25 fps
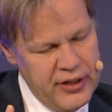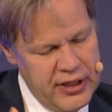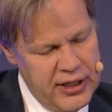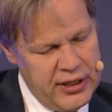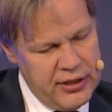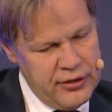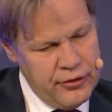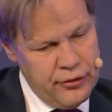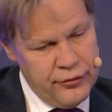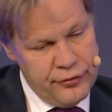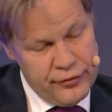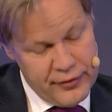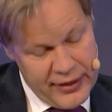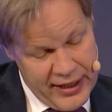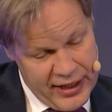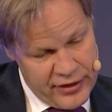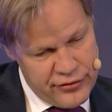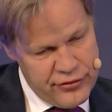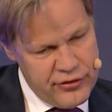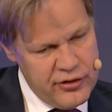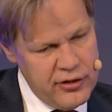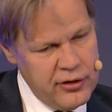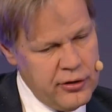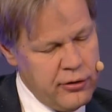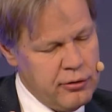the end of
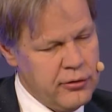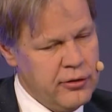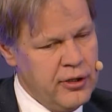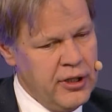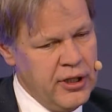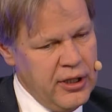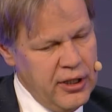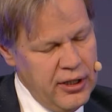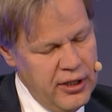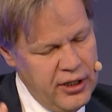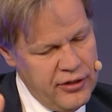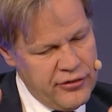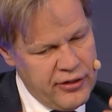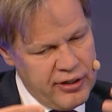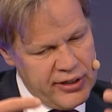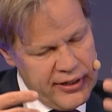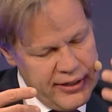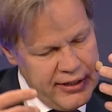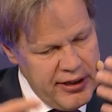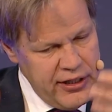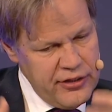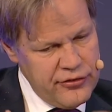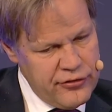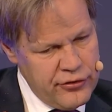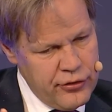last year is at
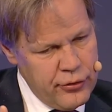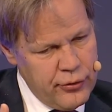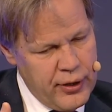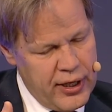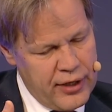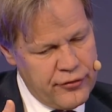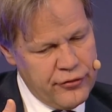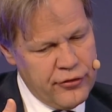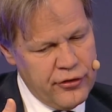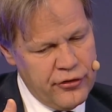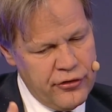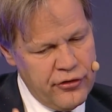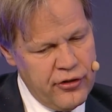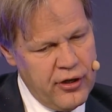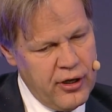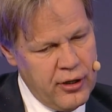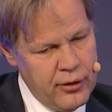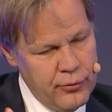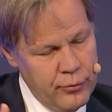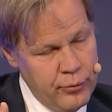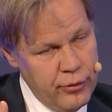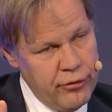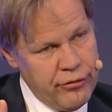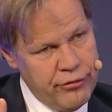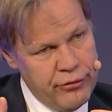least you have to
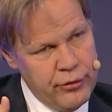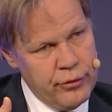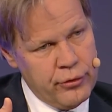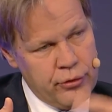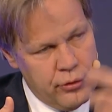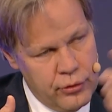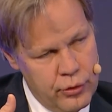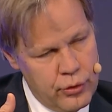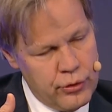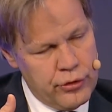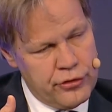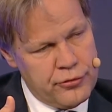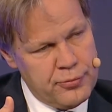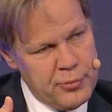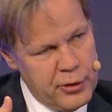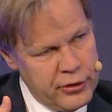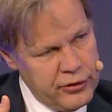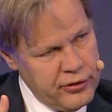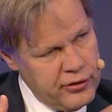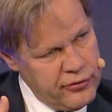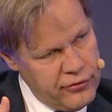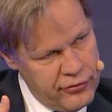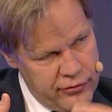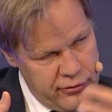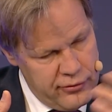share with your
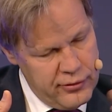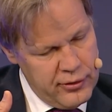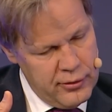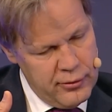correspondents,